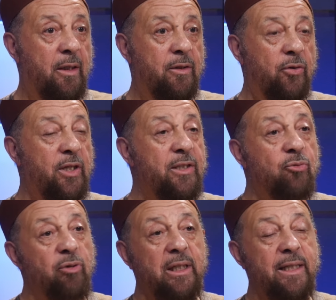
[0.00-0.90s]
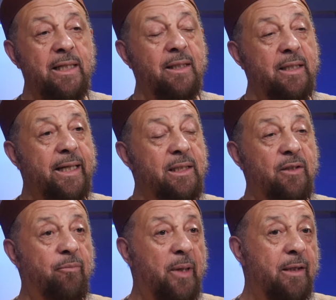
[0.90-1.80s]
So this really is a
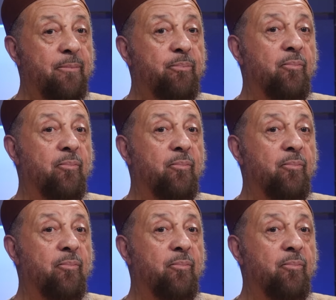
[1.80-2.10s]
negative part.